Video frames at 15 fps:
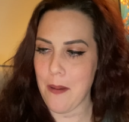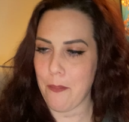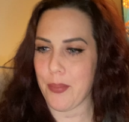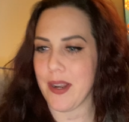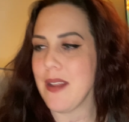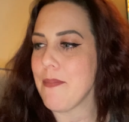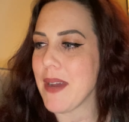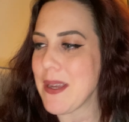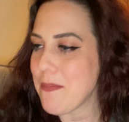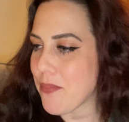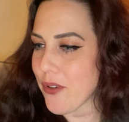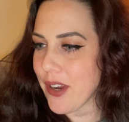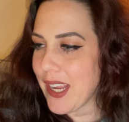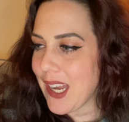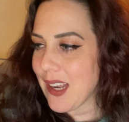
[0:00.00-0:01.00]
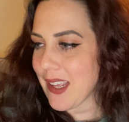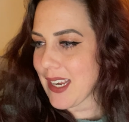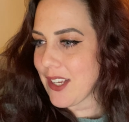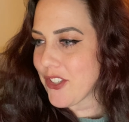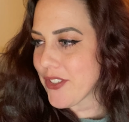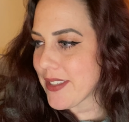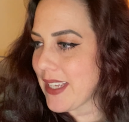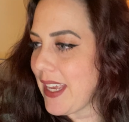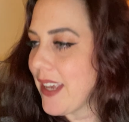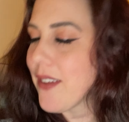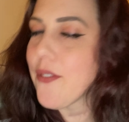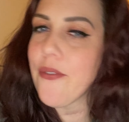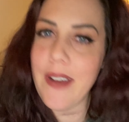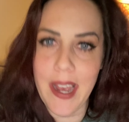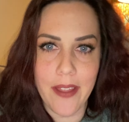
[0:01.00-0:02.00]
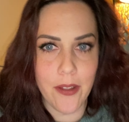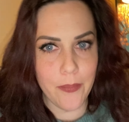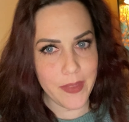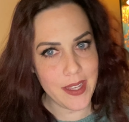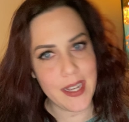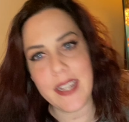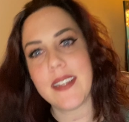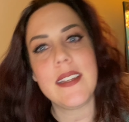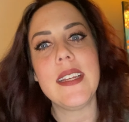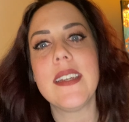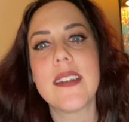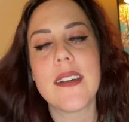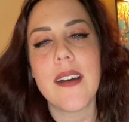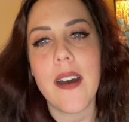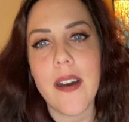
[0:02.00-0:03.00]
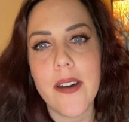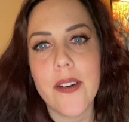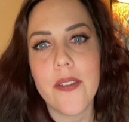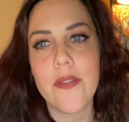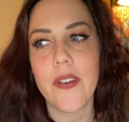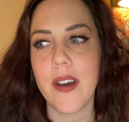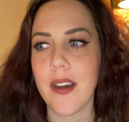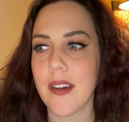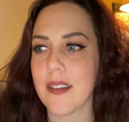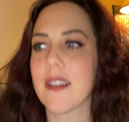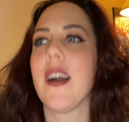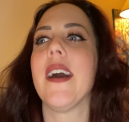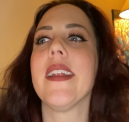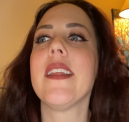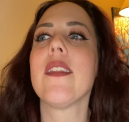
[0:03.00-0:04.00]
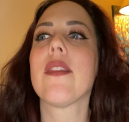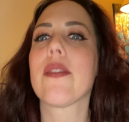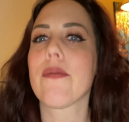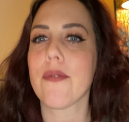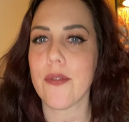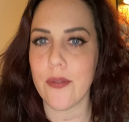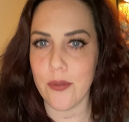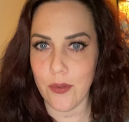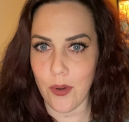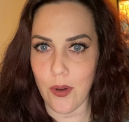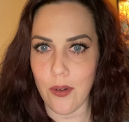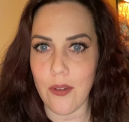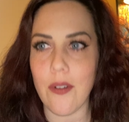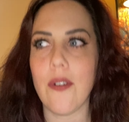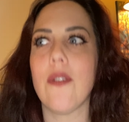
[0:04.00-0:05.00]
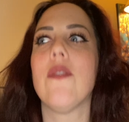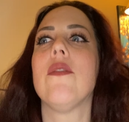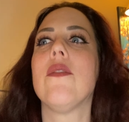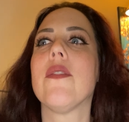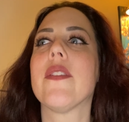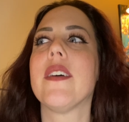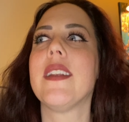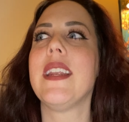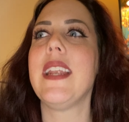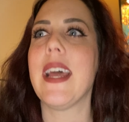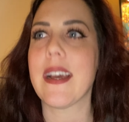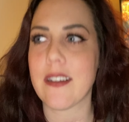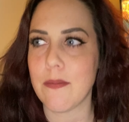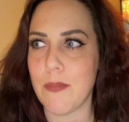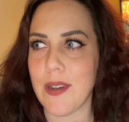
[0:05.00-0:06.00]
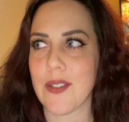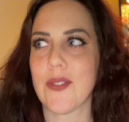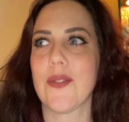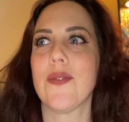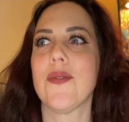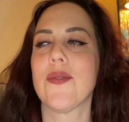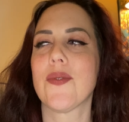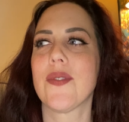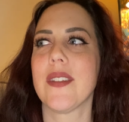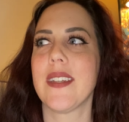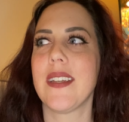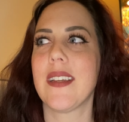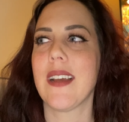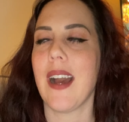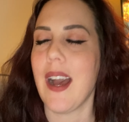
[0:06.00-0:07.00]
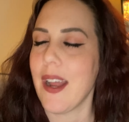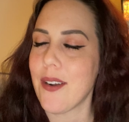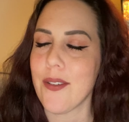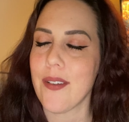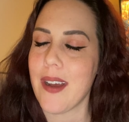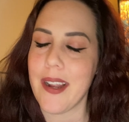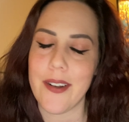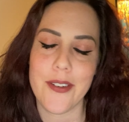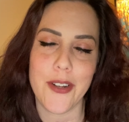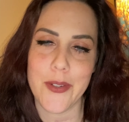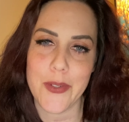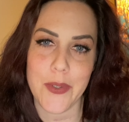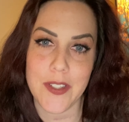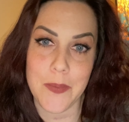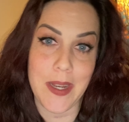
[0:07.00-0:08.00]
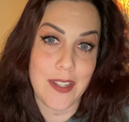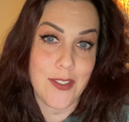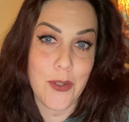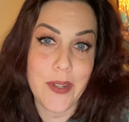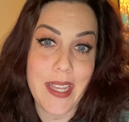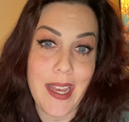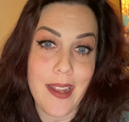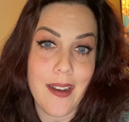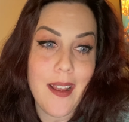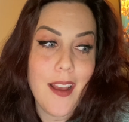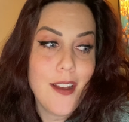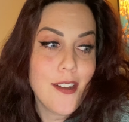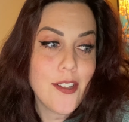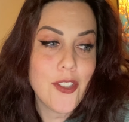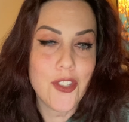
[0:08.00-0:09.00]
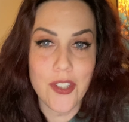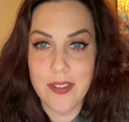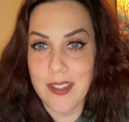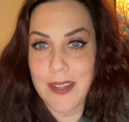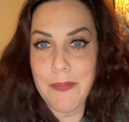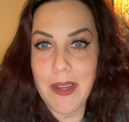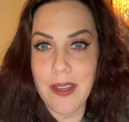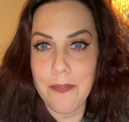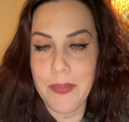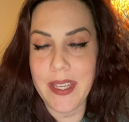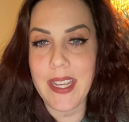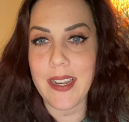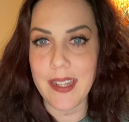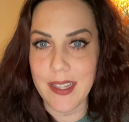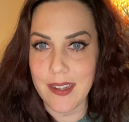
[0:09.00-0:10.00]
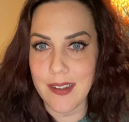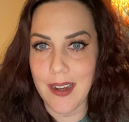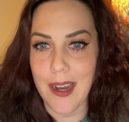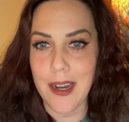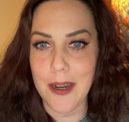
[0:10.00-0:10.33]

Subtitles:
But in my brain, like, I just can't fathom the idea of cutting through all the neck muscles. Like, I don't know what to expect. So again, just like my beginning